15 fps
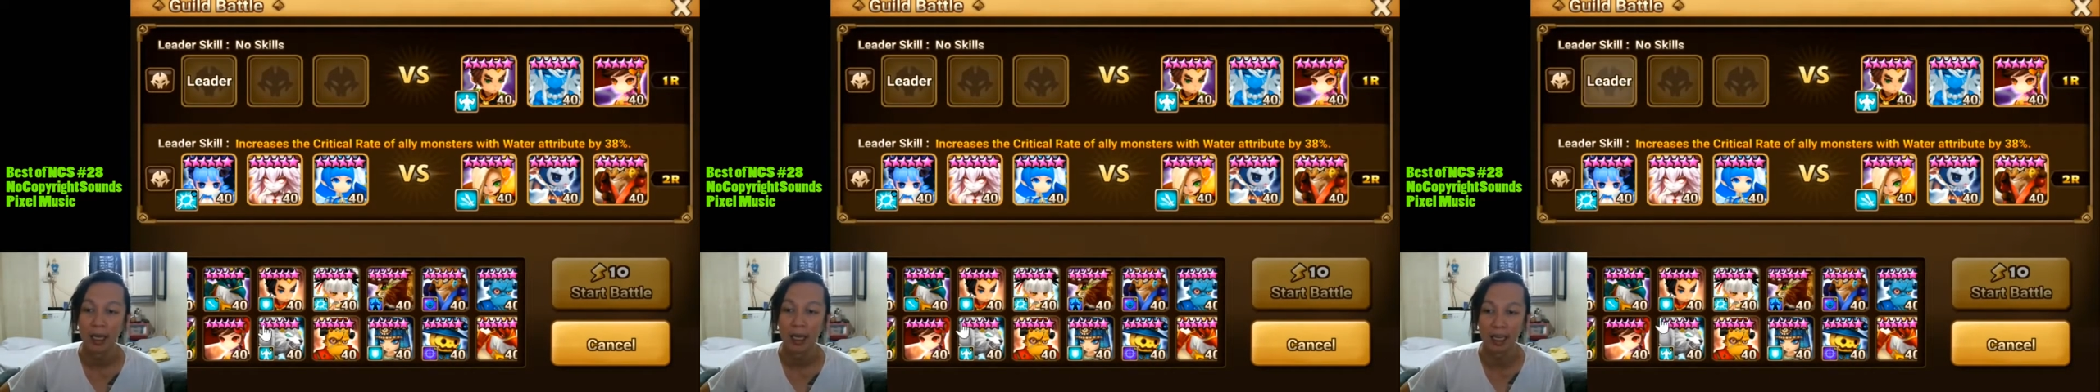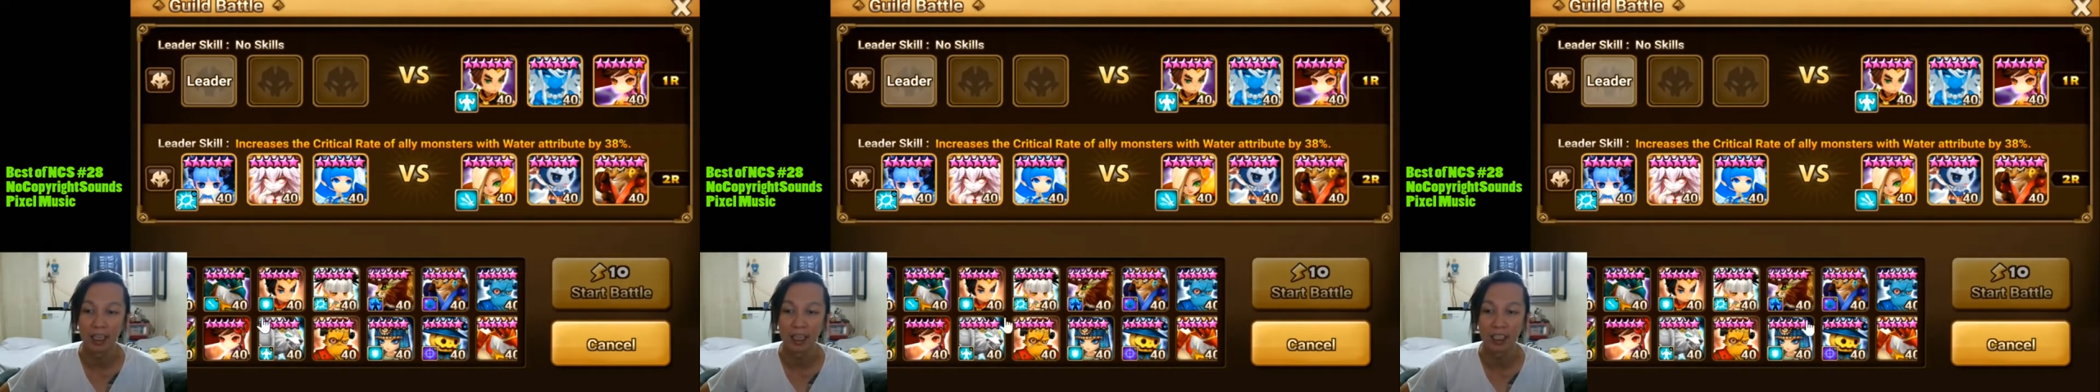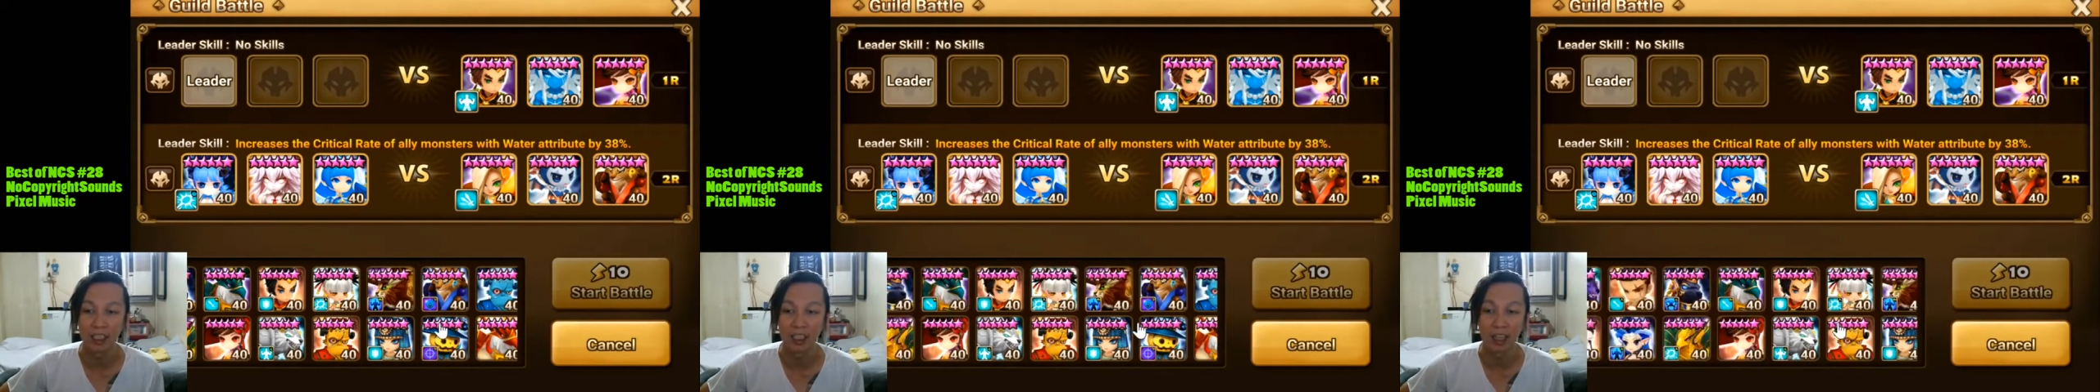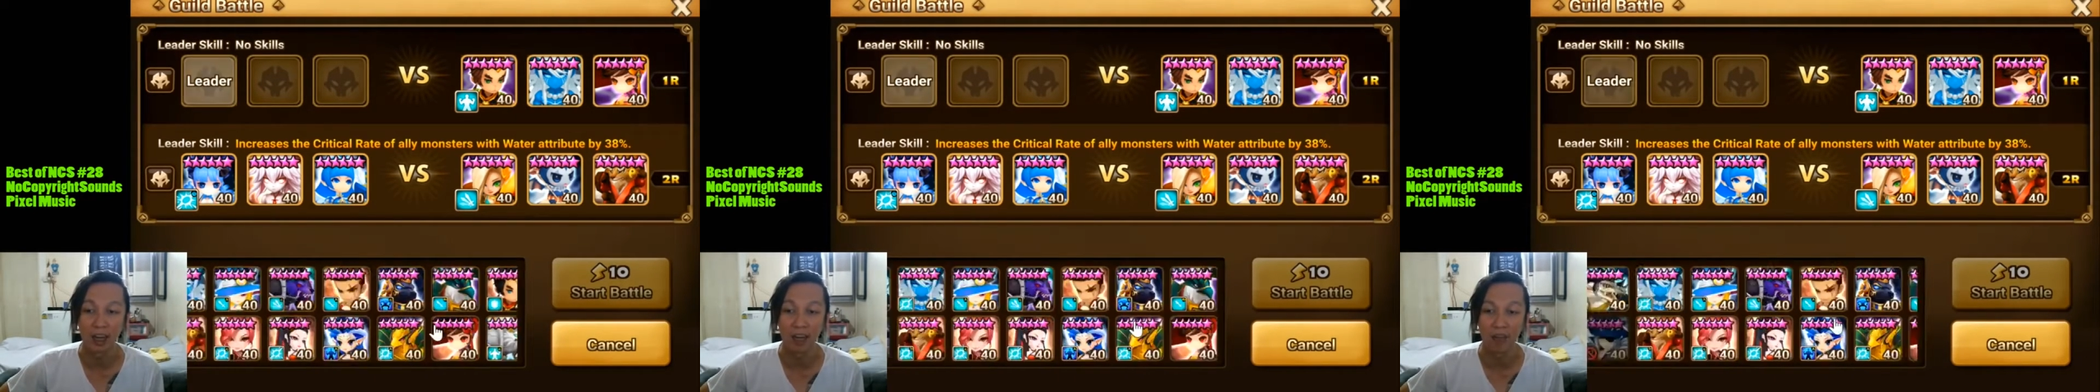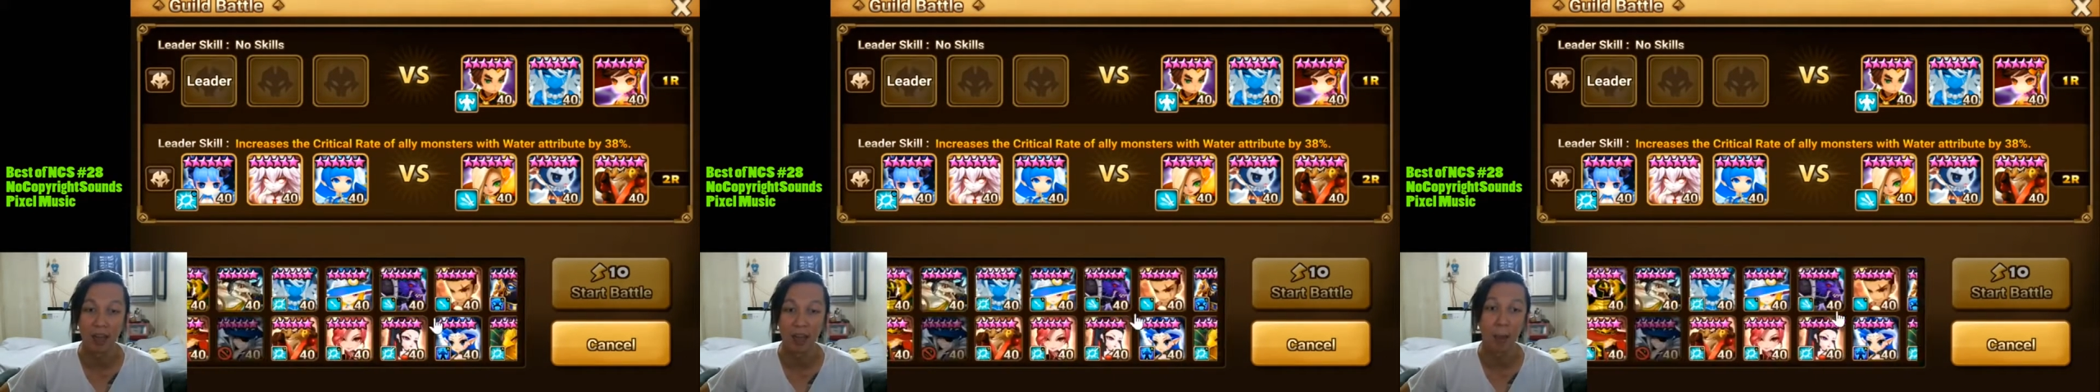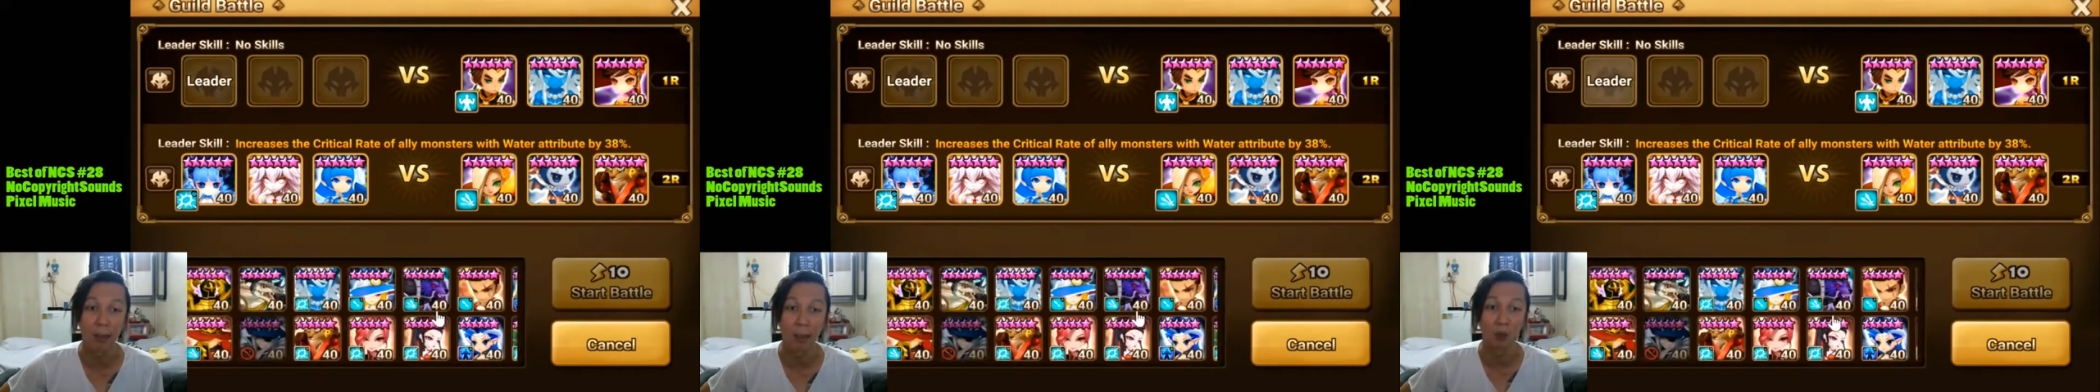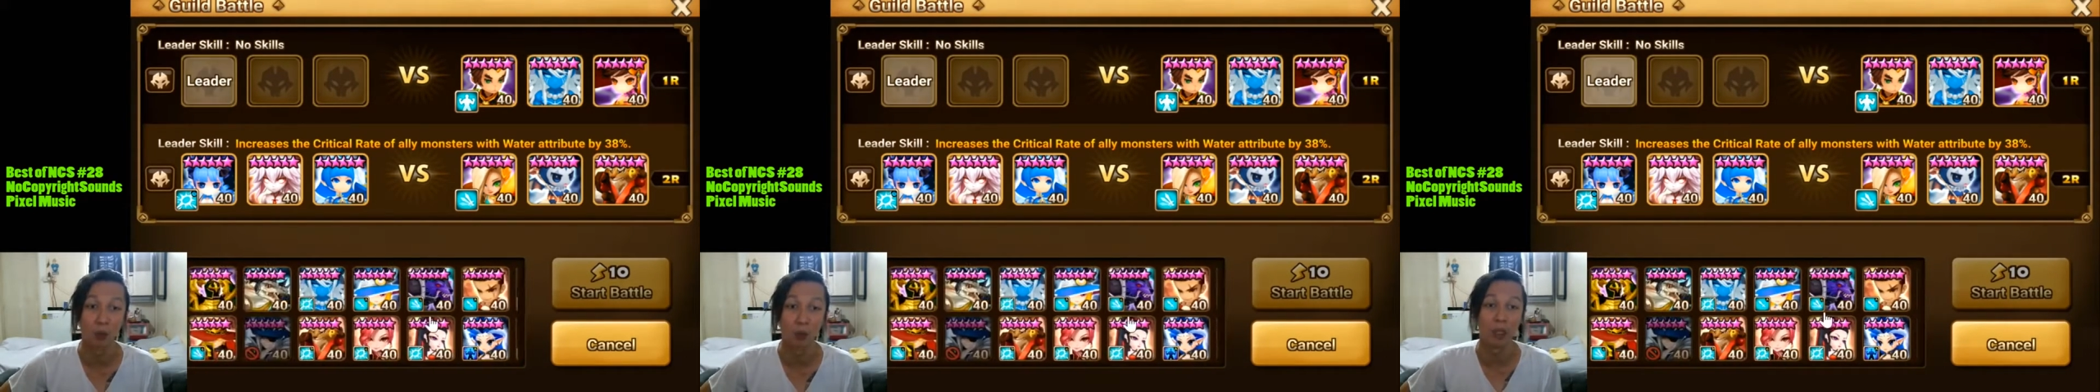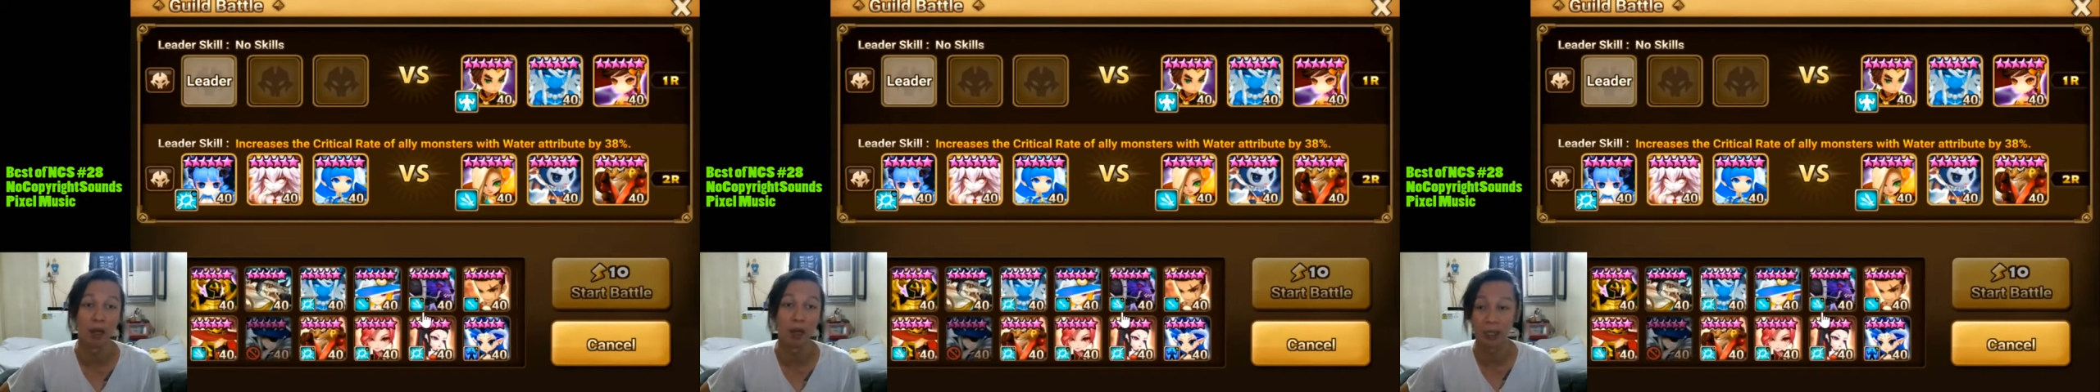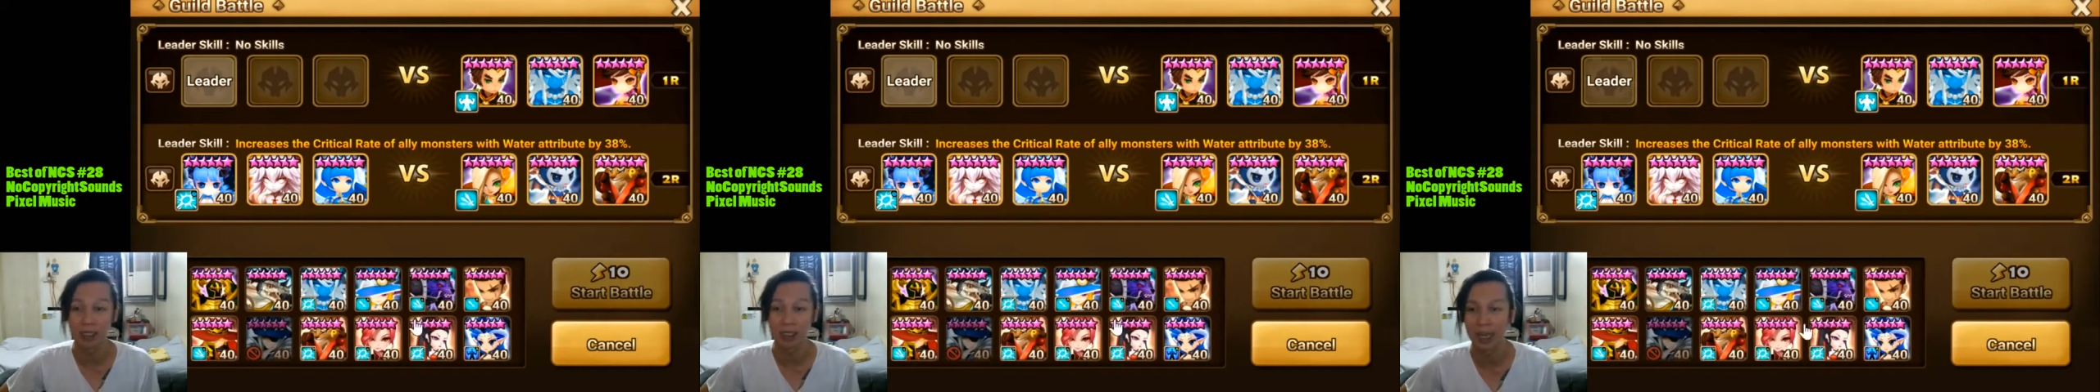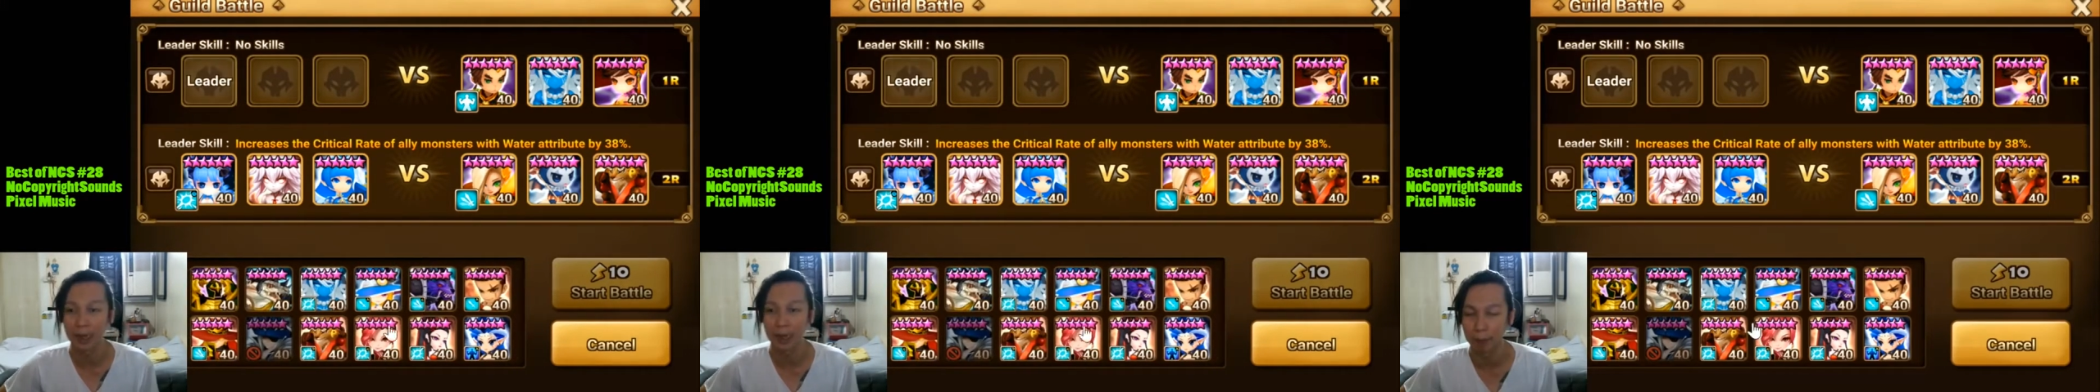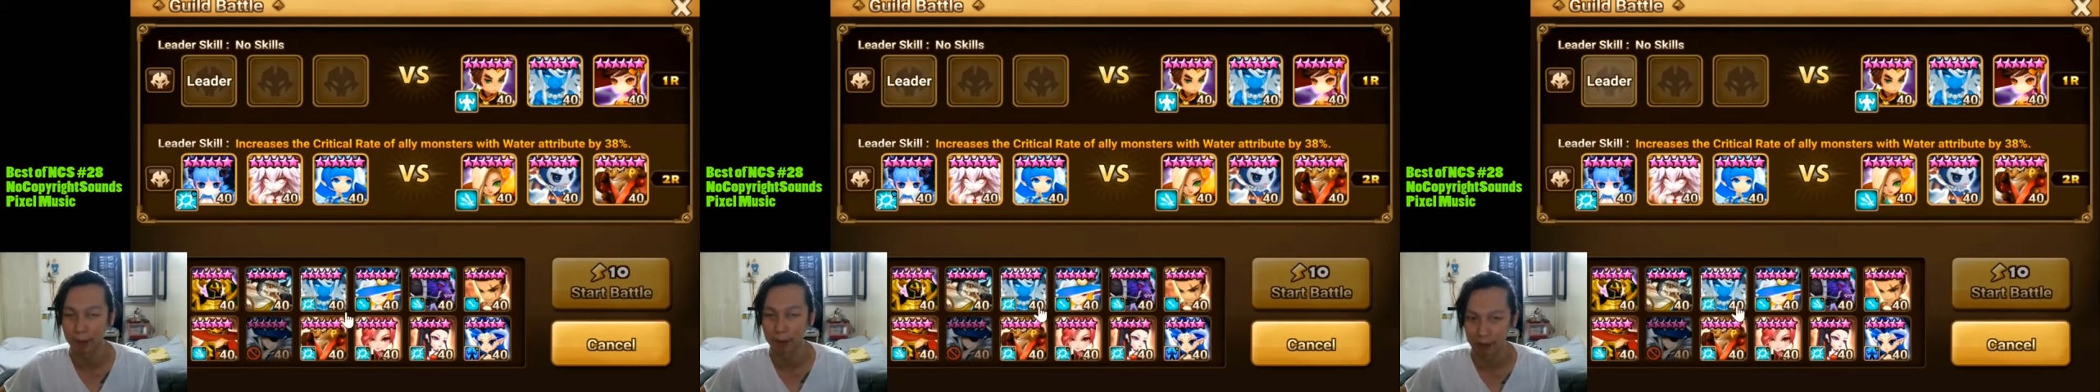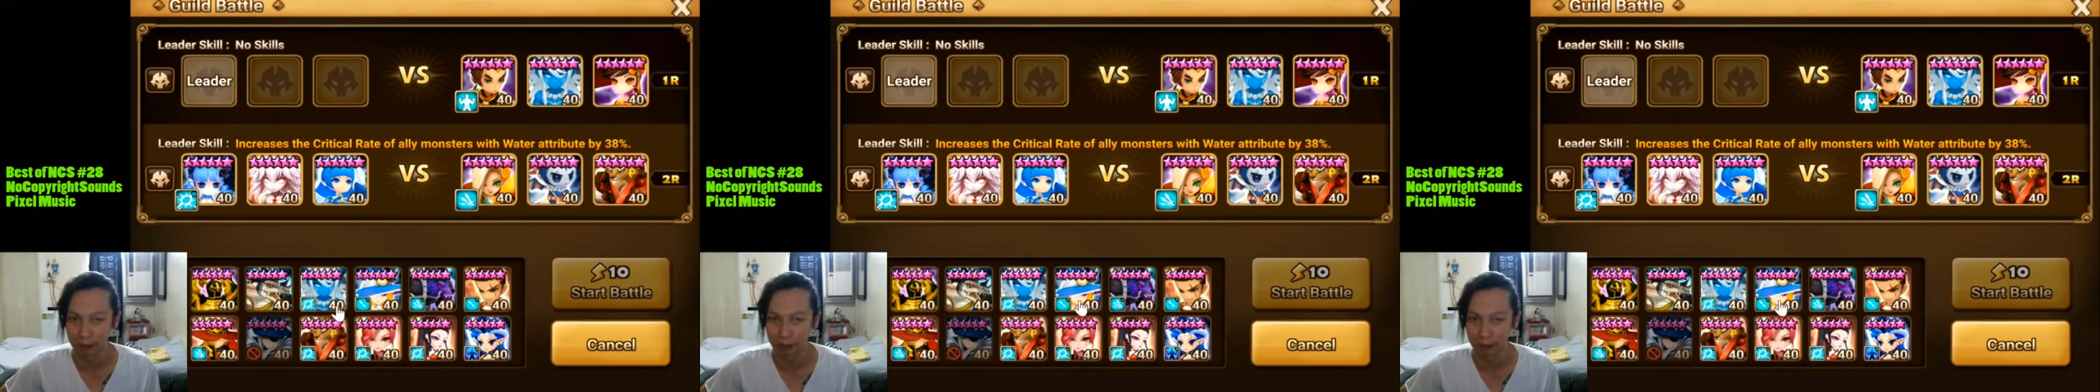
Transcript: he does enough damage without attack buff.